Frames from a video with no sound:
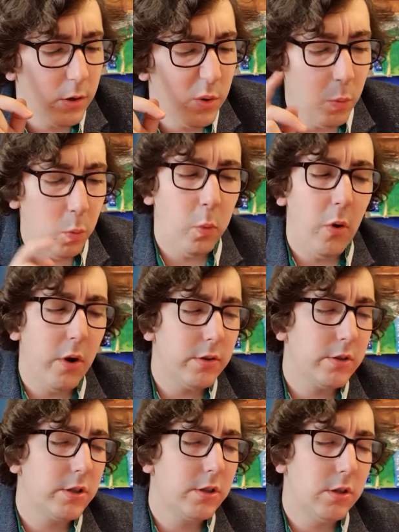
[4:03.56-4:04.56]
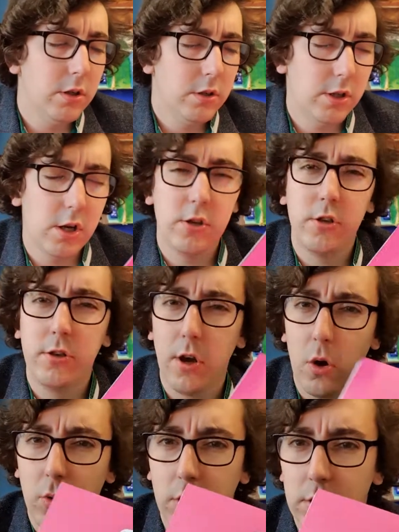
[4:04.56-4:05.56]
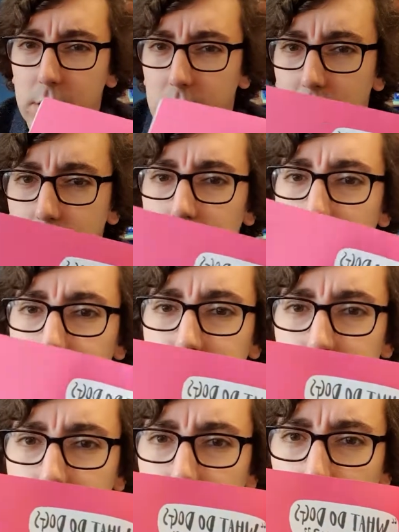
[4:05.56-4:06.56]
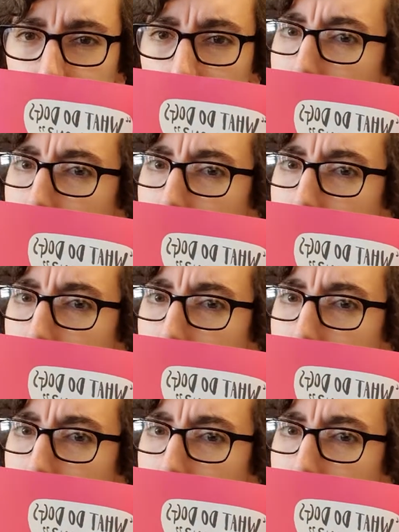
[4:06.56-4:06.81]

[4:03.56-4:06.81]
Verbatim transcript: "What do dogs sit on?"